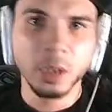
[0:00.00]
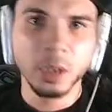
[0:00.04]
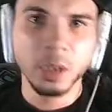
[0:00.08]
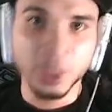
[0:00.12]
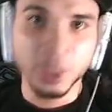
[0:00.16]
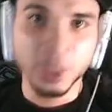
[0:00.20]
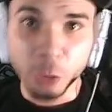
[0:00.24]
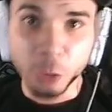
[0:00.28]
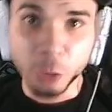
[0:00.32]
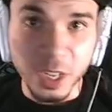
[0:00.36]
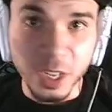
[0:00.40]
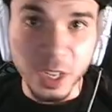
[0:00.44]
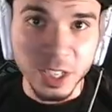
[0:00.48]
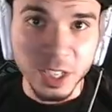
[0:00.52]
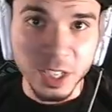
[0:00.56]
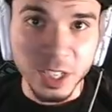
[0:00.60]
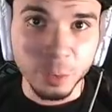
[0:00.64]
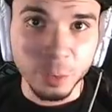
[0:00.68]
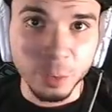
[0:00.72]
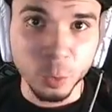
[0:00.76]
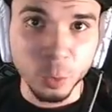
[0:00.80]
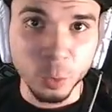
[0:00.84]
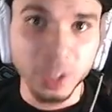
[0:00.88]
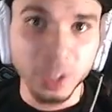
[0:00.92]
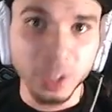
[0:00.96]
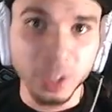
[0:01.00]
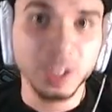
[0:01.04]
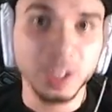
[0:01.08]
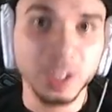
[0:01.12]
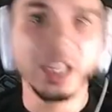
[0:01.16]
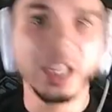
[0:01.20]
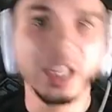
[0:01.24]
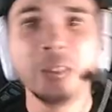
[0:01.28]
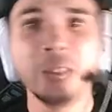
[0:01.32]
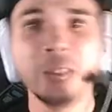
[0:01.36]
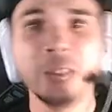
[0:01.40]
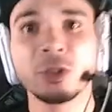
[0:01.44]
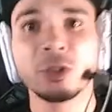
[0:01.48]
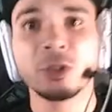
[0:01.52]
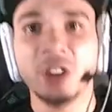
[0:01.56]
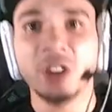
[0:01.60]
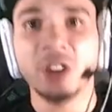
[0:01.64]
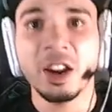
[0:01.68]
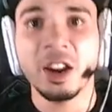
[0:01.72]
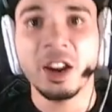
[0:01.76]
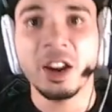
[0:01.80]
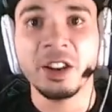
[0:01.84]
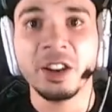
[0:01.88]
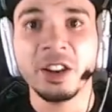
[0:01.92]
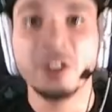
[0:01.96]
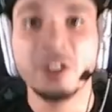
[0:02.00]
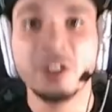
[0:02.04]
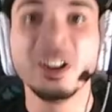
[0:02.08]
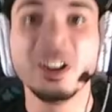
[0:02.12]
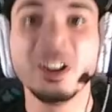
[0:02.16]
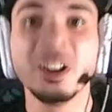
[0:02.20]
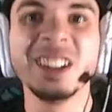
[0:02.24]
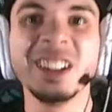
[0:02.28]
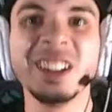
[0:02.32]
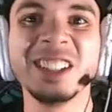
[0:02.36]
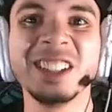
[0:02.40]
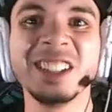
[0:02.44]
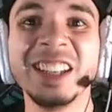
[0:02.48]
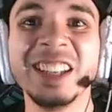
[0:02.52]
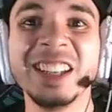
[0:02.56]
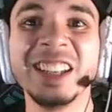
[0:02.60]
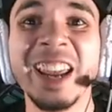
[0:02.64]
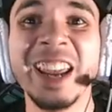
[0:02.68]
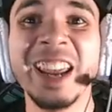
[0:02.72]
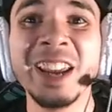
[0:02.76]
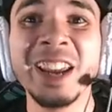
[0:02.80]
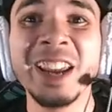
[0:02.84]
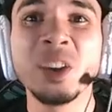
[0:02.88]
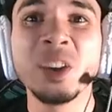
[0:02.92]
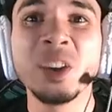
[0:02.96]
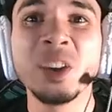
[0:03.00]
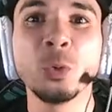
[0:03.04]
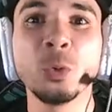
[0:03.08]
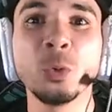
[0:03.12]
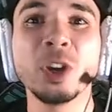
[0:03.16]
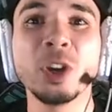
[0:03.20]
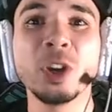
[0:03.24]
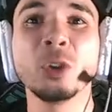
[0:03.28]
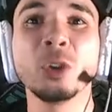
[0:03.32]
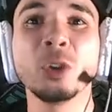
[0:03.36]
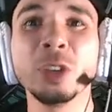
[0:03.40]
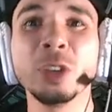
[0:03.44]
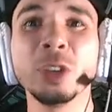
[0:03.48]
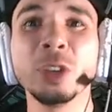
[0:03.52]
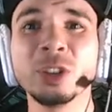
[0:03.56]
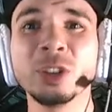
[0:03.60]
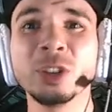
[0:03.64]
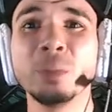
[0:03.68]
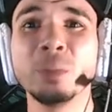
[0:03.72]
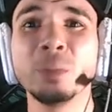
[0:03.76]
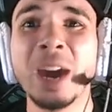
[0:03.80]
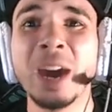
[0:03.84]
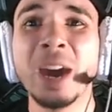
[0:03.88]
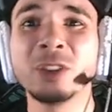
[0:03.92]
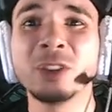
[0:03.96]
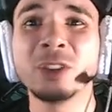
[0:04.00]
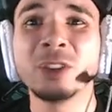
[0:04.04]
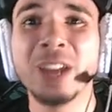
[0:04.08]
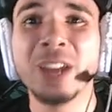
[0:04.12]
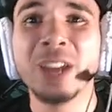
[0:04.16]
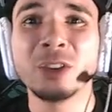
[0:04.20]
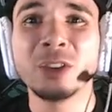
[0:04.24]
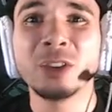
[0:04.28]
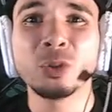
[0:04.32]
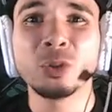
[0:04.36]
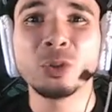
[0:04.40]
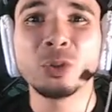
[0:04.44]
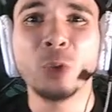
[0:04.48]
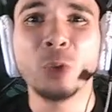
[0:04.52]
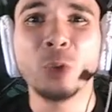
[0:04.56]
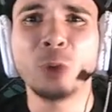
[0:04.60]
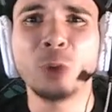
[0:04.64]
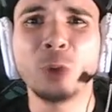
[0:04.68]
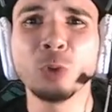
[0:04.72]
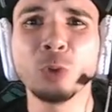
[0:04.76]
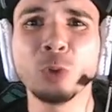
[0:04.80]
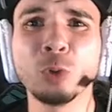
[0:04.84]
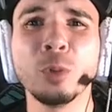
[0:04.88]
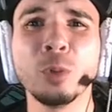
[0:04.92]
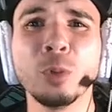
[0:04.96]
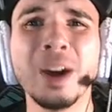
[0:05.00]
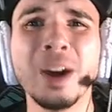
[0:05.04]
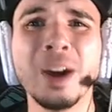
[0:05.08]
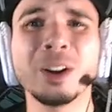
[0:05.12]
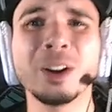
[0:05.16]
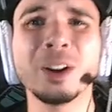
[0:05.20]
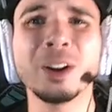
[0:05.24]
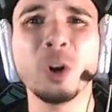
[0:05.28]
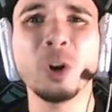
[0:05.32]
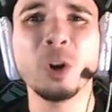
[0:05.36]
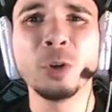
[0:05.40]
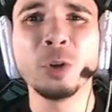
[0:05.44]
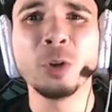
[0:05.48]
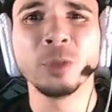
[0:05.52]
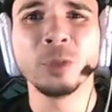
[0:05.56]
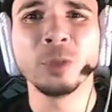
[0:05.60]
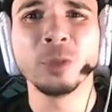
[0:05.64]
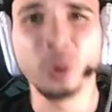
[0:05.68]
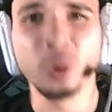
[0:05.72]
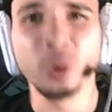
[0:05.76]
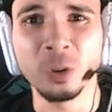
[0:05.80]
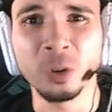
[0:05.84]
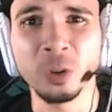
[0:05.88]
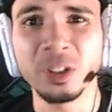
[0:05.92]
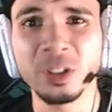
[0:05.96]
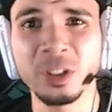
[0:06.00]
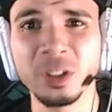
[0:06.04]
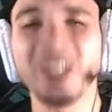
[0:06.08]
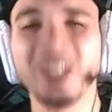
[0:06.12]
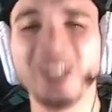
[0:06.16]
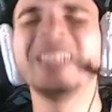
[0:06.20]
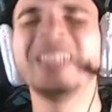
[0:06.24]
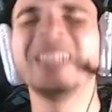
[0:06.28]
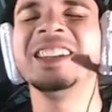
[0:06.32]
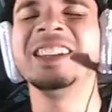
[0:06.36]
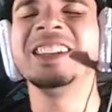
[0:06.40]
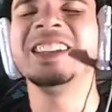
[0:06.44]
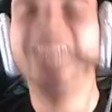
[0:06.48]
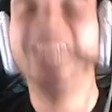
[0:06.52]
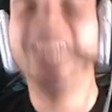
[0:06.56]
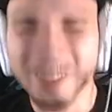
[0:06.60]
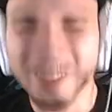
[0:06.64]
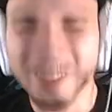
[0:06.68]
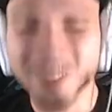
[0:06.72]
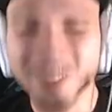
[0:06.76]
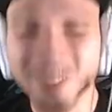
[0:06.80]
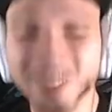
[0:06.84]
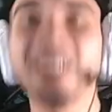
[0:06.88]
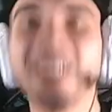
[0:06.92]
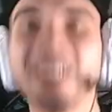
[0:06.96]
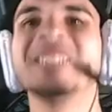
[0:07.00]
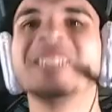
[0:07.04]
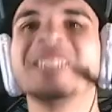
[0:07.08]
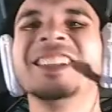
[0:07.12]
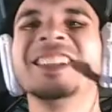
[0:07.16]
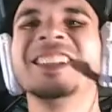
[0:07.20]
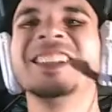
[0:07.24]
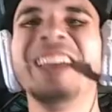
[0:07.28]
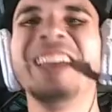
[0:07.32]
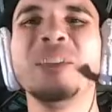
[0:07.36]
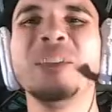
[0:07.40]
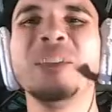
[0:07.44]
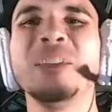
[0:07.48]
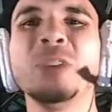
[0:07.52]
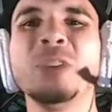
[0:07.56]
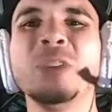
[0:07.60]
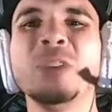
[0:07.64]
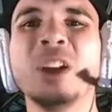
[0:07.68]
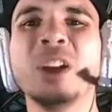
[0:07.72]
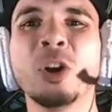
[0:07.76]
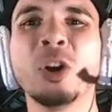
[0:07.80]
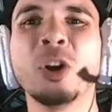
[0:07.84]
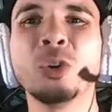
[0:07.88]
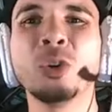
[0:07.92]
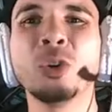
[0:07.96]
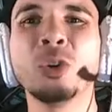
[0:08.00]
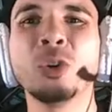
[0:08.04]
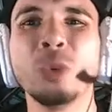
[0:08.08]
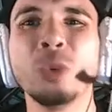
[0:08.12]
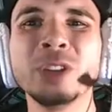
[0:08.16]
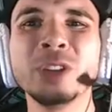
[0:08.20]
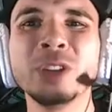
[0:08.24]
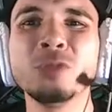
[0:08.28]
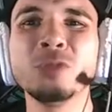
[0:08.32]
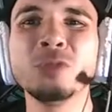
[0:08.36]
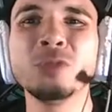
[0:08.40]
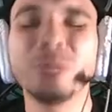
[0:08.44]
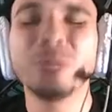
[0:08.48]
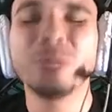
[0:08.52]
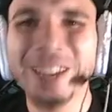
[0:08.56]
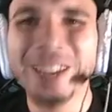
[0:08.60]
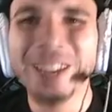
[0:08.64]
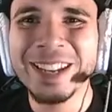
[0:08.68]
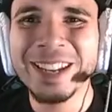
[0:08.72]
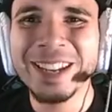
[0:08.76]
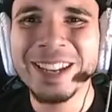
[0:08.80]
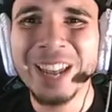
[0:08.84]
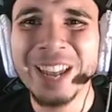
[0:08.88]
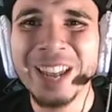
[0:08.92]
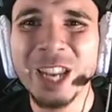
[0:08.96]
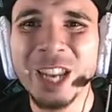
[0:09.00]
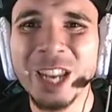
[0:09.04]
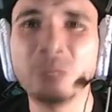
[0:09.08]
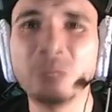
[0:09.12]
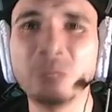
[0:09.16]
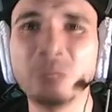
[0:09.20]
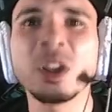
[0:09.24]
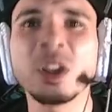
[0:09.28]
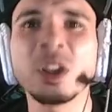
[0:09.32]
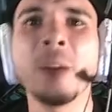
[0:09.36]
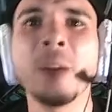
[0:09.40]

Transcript: Greetings, everyone. Gamestronaut here. Today, we are going to bow down to our robot overlords. Yes, today we are going to play games